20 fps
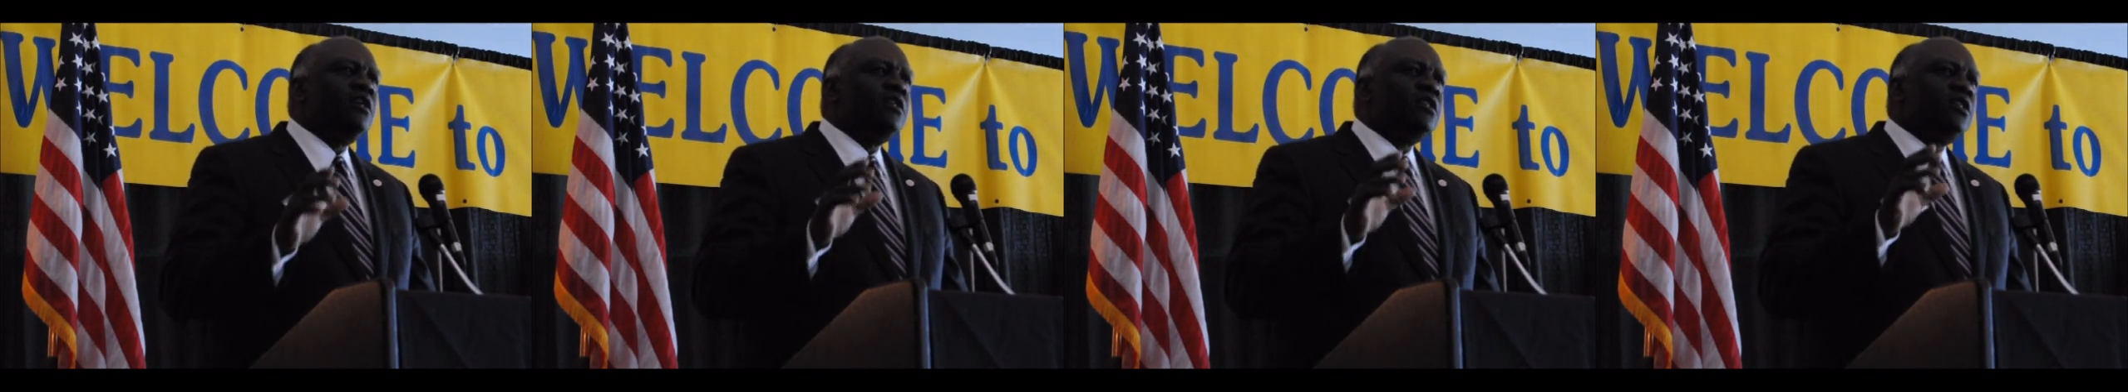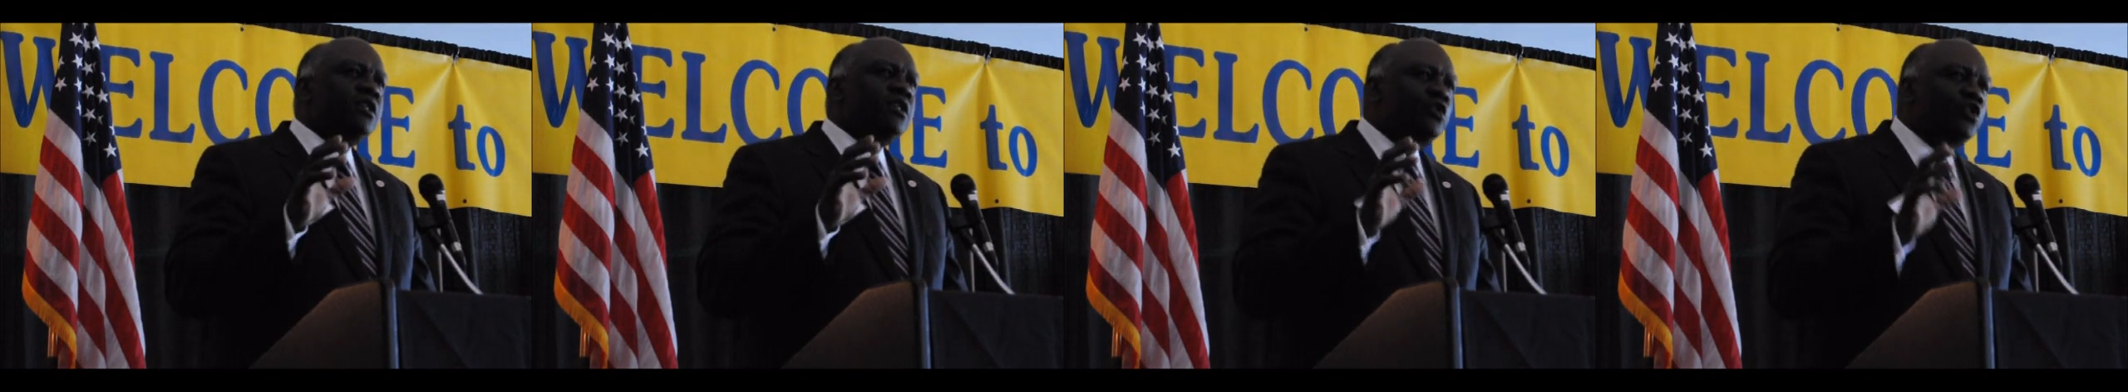
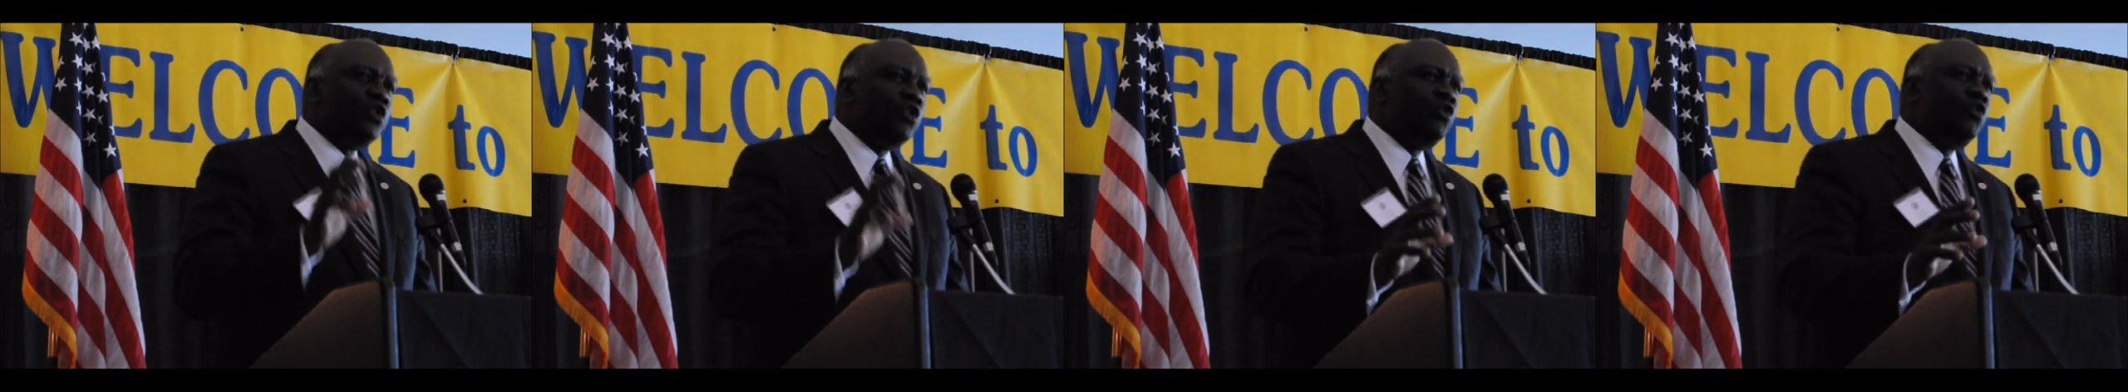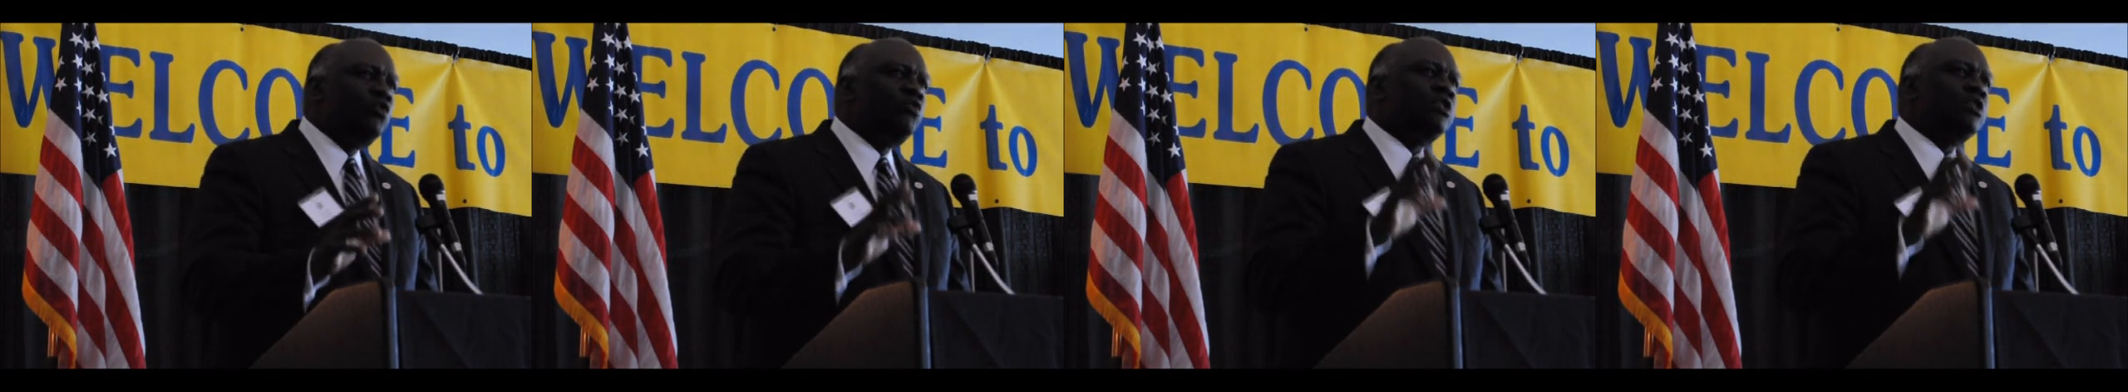to
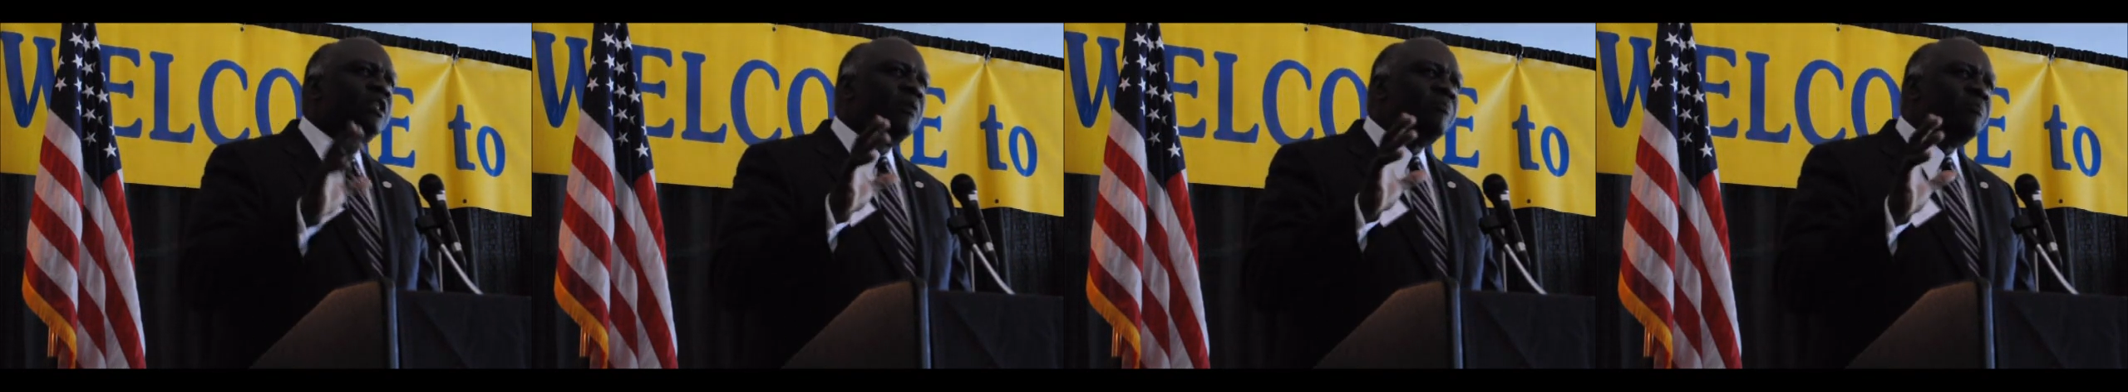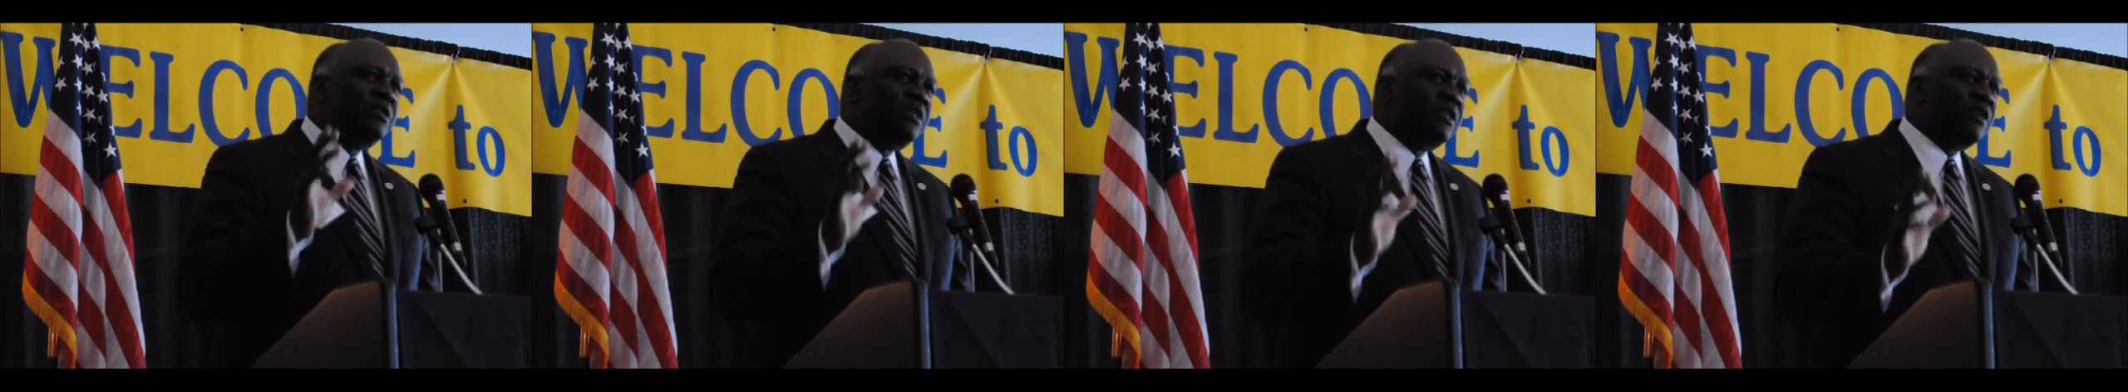do
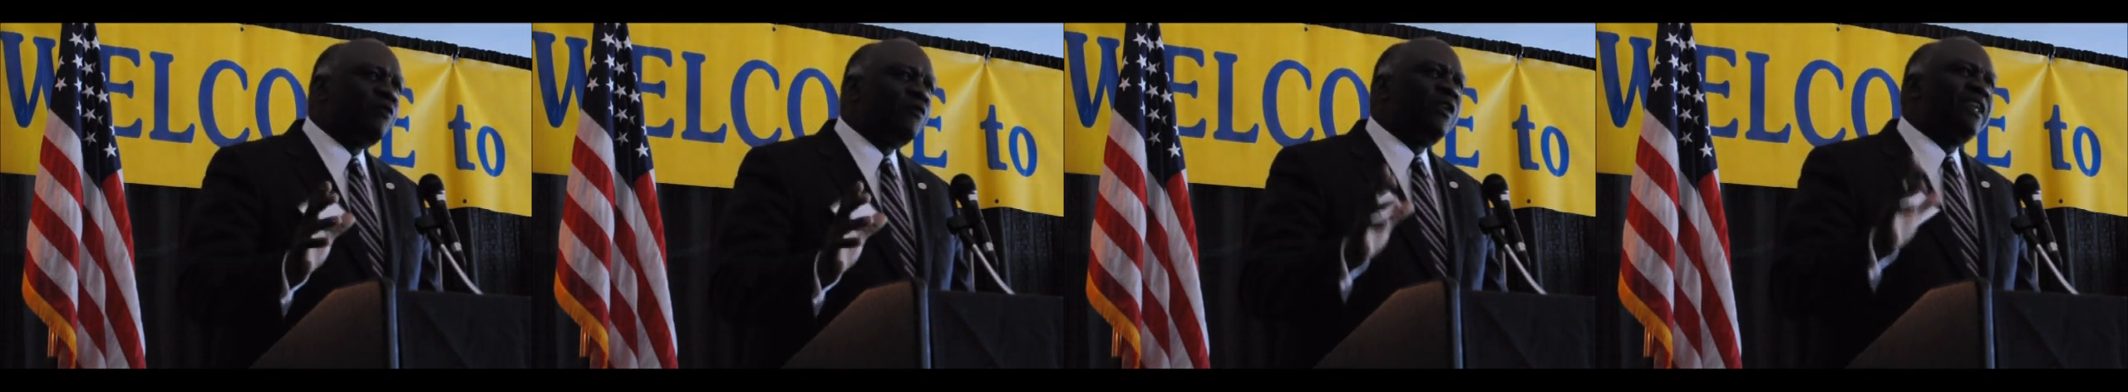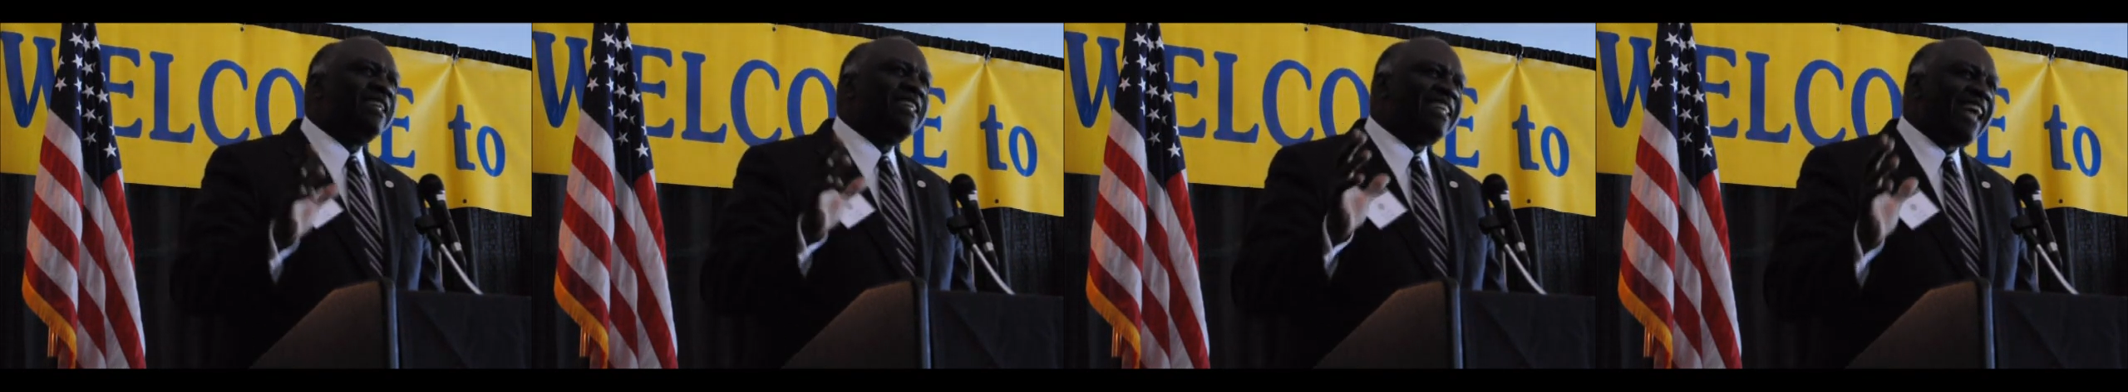some
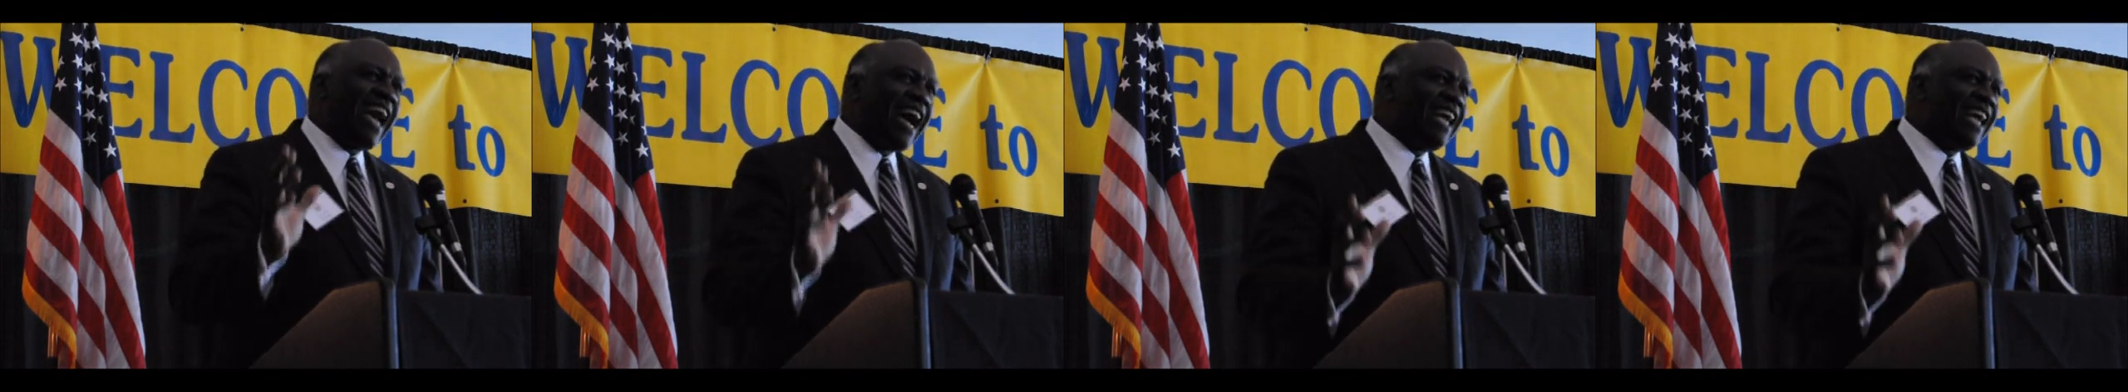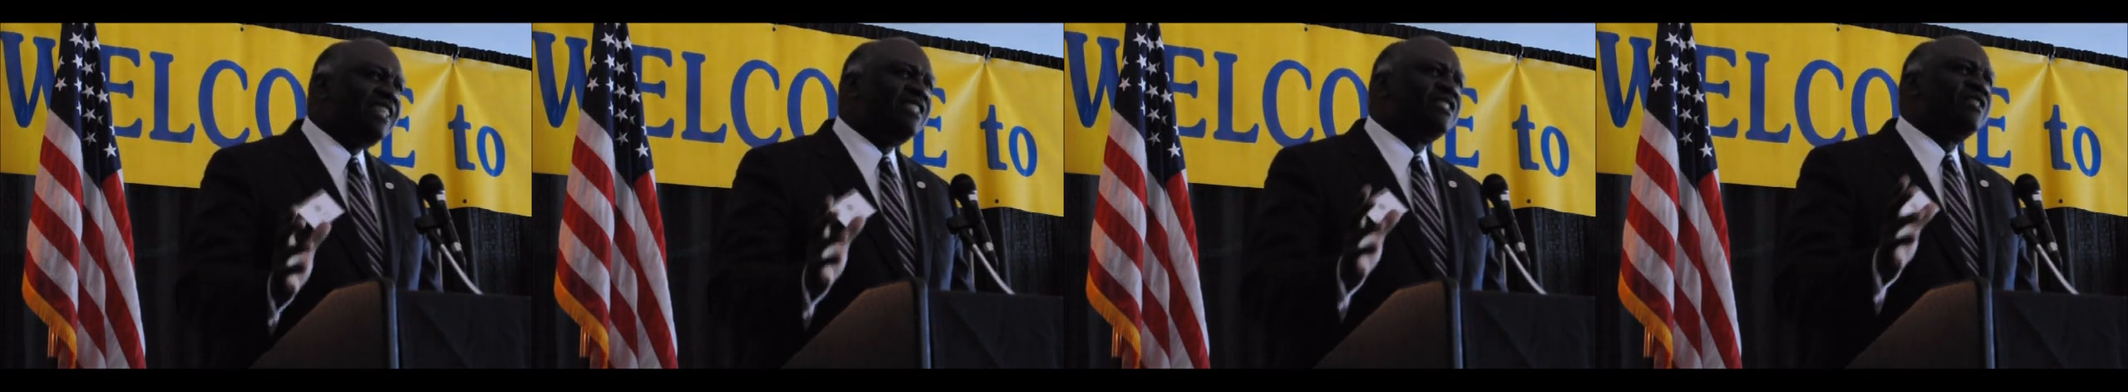different
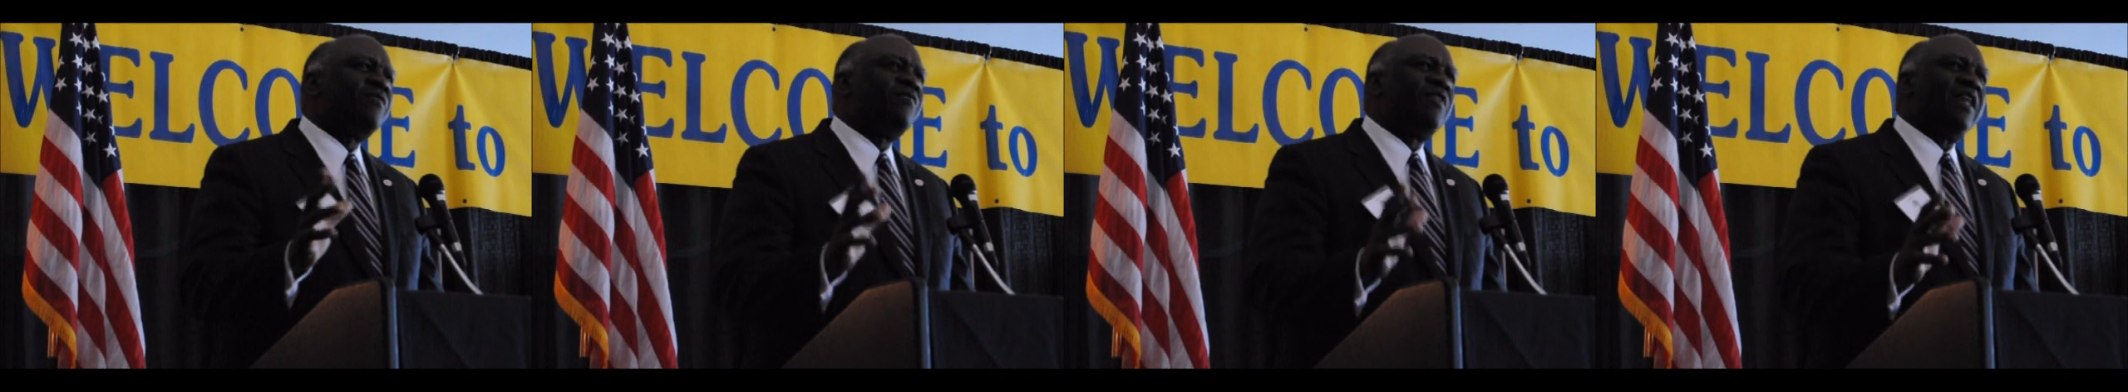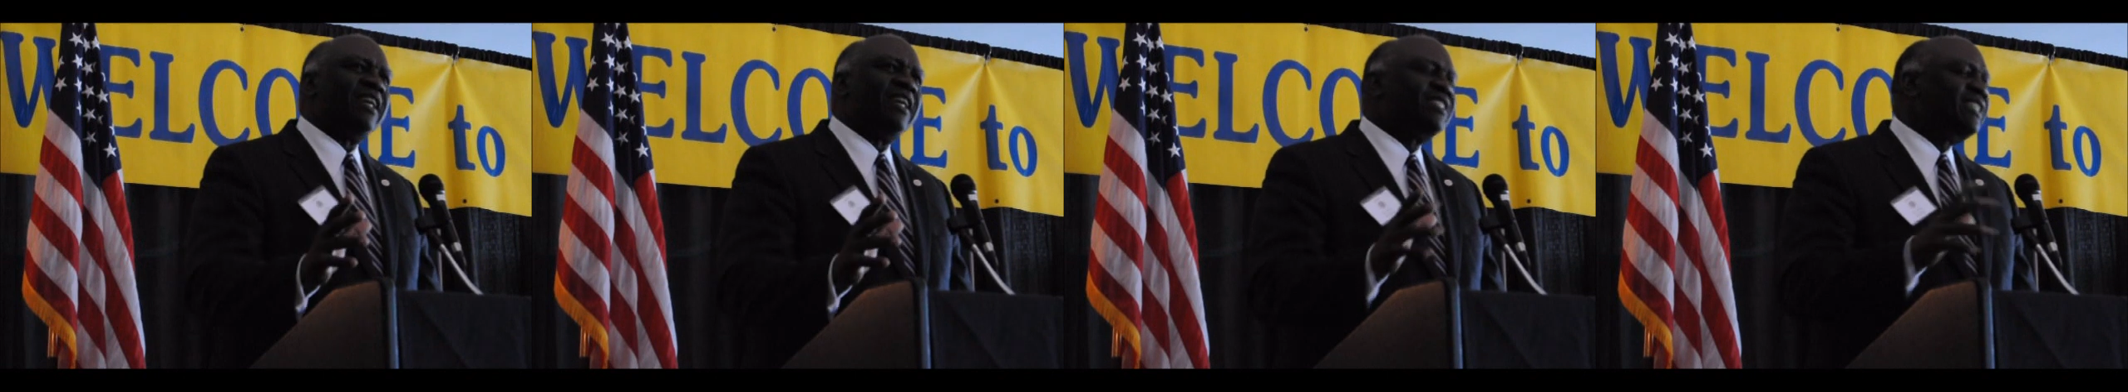kinds
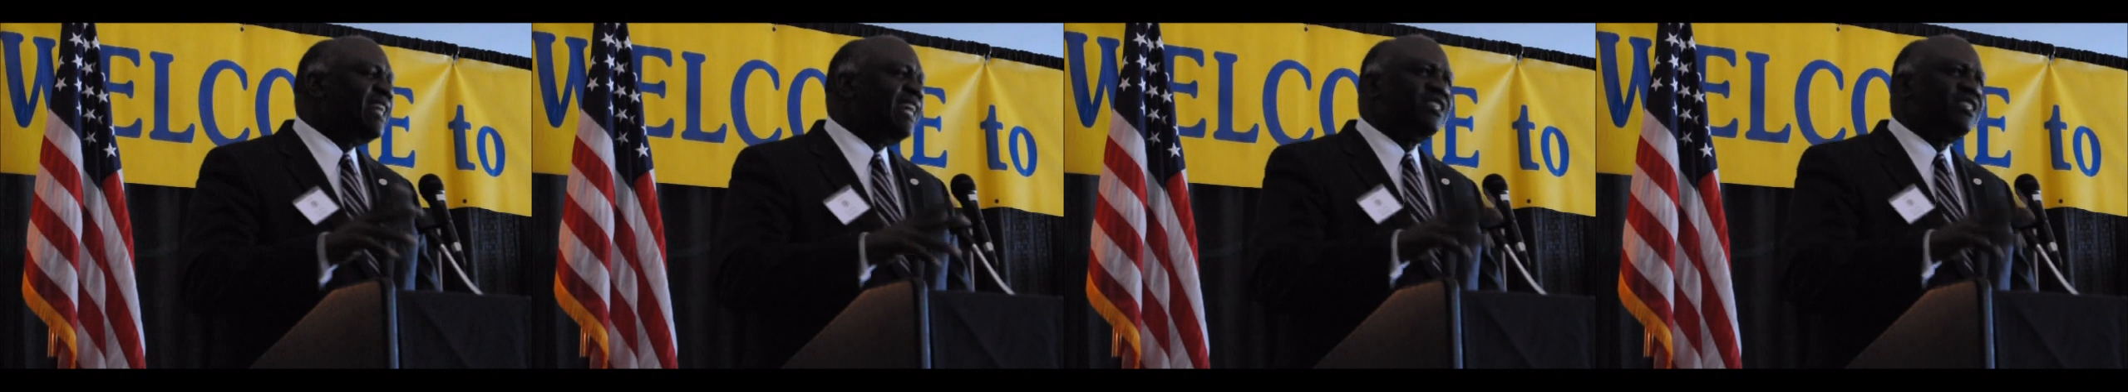of things,